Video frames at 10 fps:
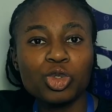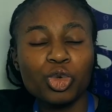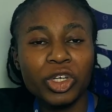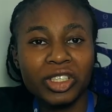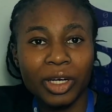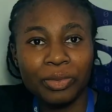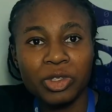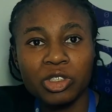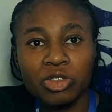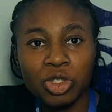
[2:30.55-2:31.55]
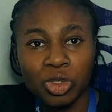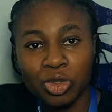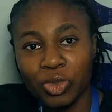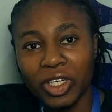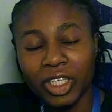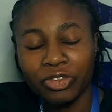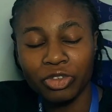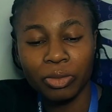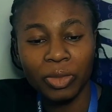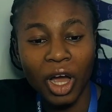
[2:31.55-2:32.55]
to interpret the results we get
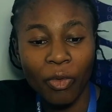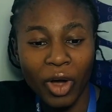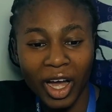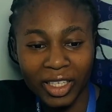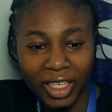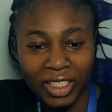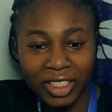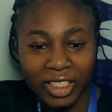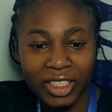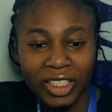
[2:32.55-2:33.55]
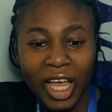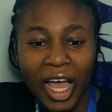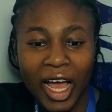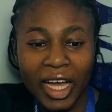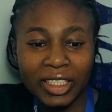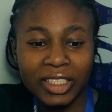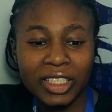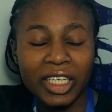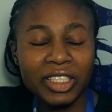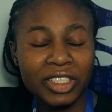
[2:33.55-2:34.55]
from our analysis. And
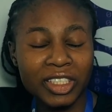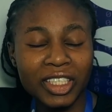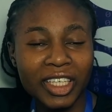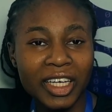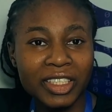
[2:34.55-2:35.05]
in the data